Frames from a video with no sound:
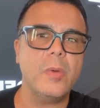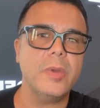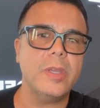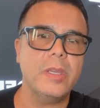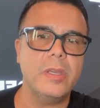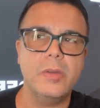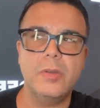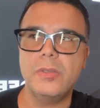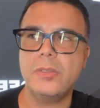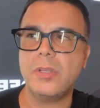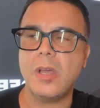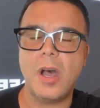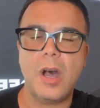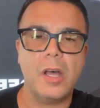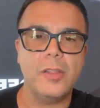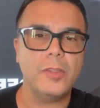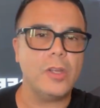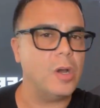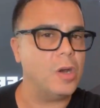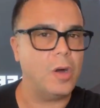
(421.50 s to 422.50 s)
that we use
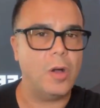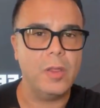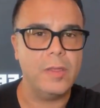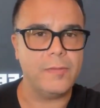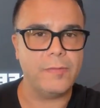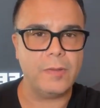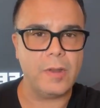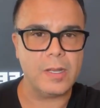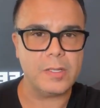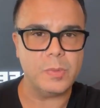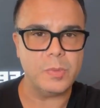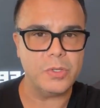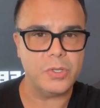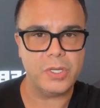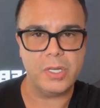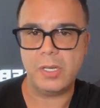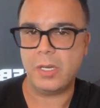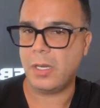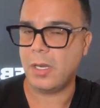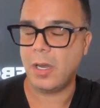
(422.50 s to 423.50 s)
on all the Flux
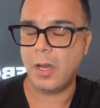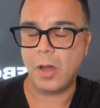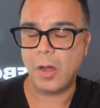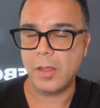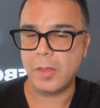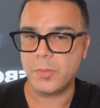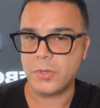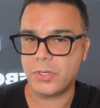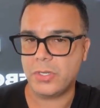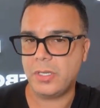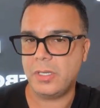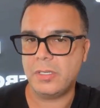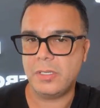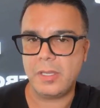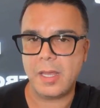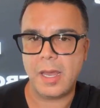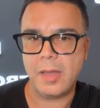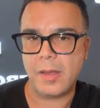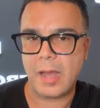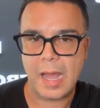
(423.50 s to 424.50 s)
machine and all the machines
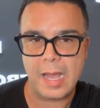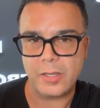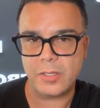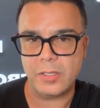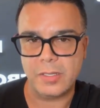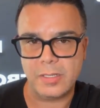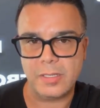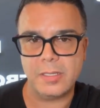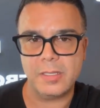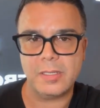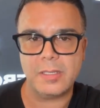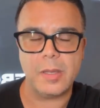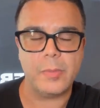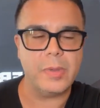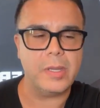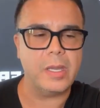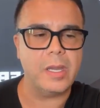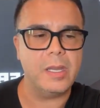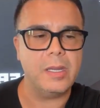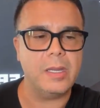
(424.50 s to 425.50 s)
that actually since the
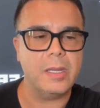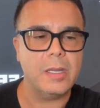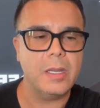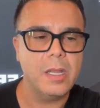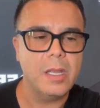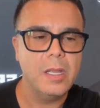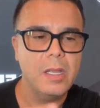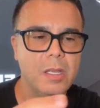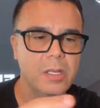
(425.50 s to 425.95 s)
beginning.